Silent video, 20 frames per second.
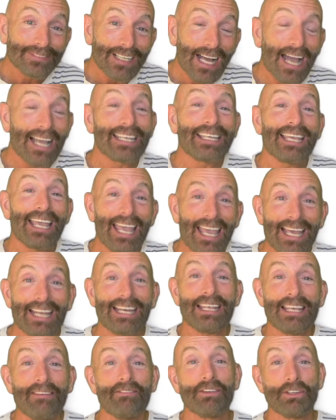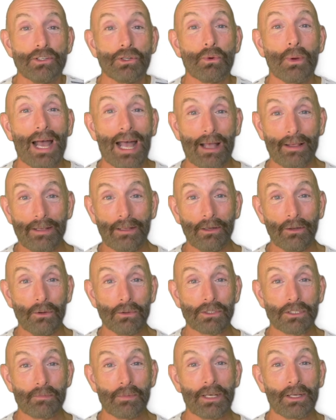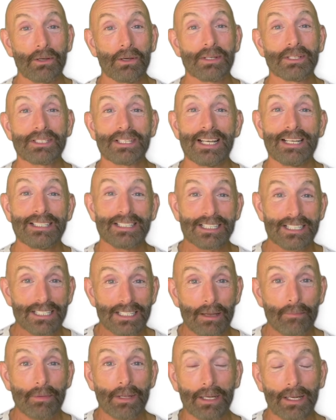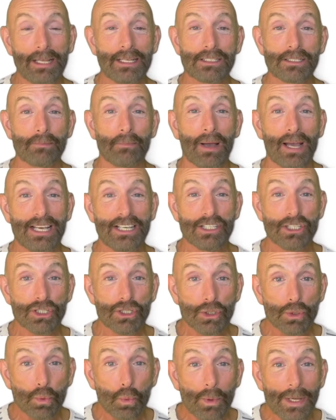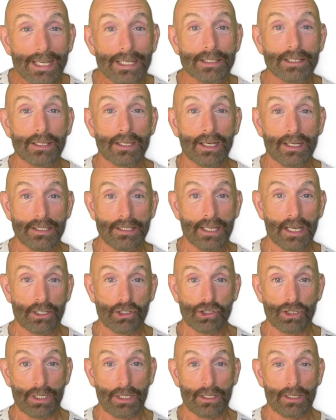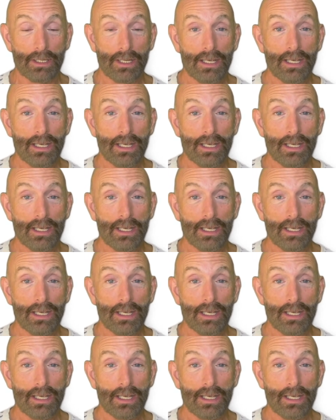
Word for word: I can't even do allulose because it stimulates my sweet addiction.